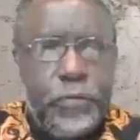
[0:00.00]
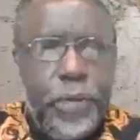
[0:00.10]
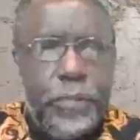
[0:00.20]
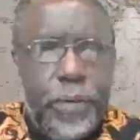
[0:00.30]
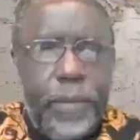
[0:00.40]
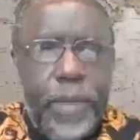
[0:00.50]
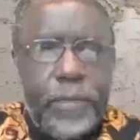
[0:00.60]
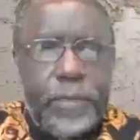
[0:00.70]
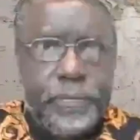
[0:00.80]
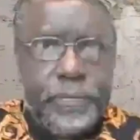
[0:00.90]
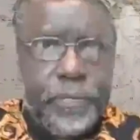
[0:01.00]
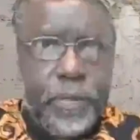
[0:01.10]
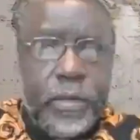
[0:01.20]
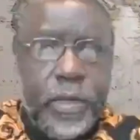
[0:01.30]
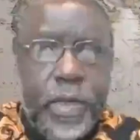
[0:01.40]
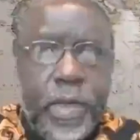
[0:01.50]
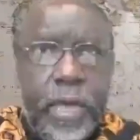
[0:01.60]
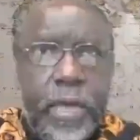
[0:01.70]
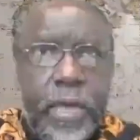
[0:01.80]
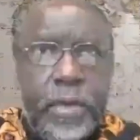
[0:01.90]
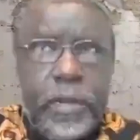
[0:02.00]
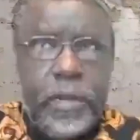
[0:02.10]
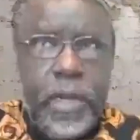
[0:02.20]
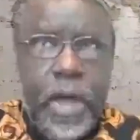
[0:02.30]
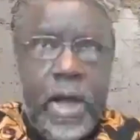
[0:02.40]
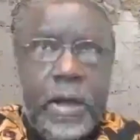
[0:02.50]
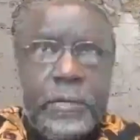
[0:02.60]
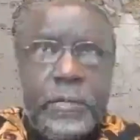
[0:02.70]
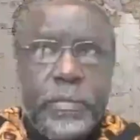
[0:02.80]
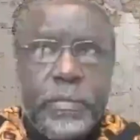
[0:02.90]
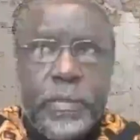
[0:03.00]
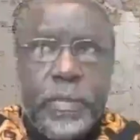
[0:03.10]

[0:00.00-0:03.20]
to implement, and I